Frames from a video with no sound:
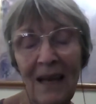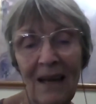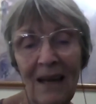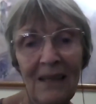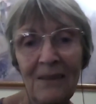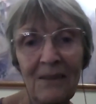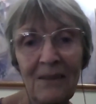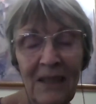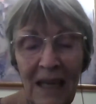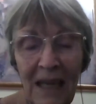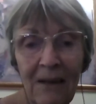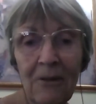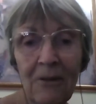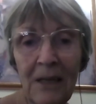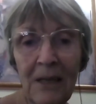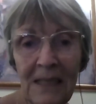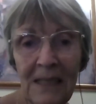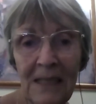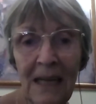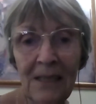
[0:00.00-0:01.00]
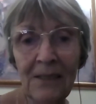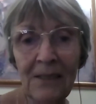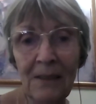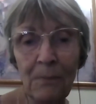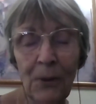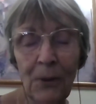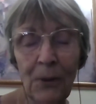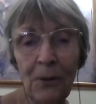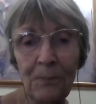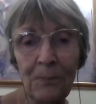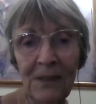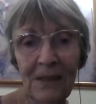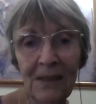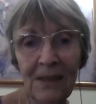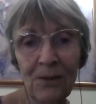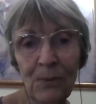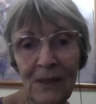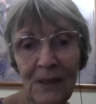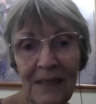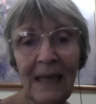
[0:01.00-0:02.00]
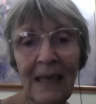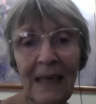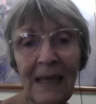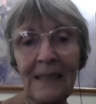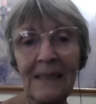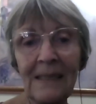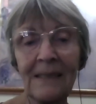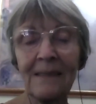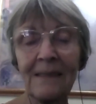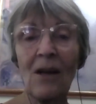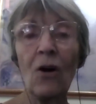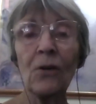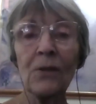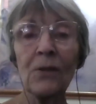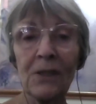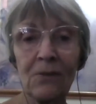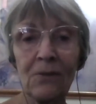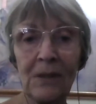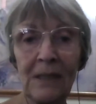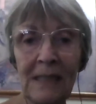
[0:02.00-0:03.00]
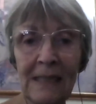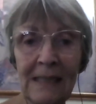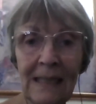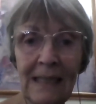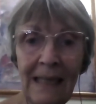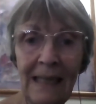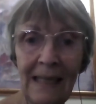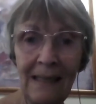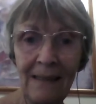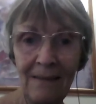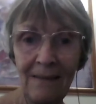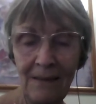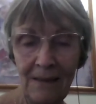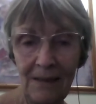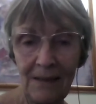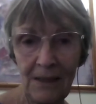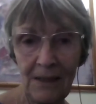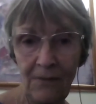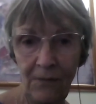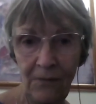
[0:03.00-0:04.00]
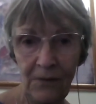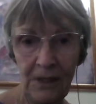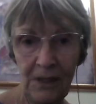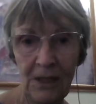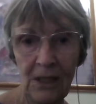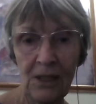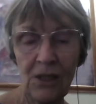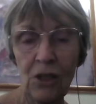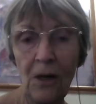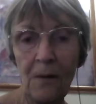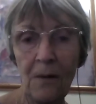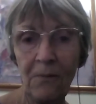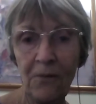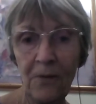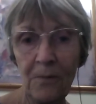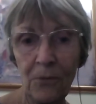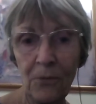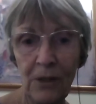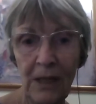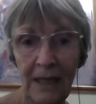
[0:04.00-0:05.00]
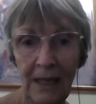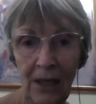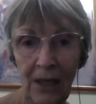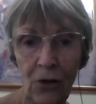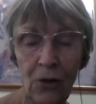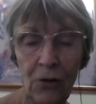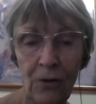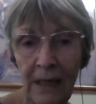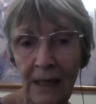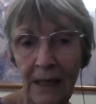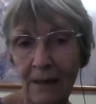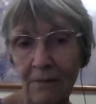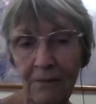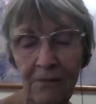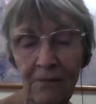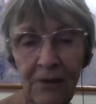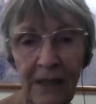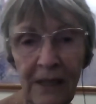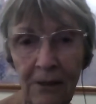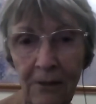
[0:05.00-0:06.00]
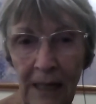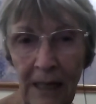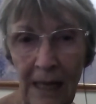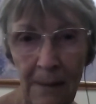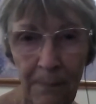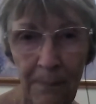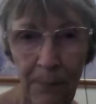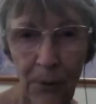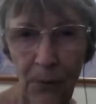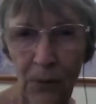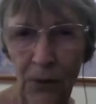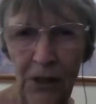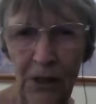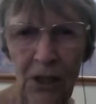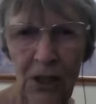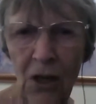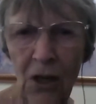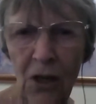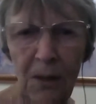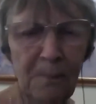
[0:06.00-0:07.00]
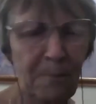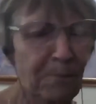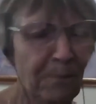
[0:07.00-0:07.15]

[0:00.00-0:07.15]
their intents and purposes was to get his ulcer on his leg to stop from reoccurring and flaring up all the time.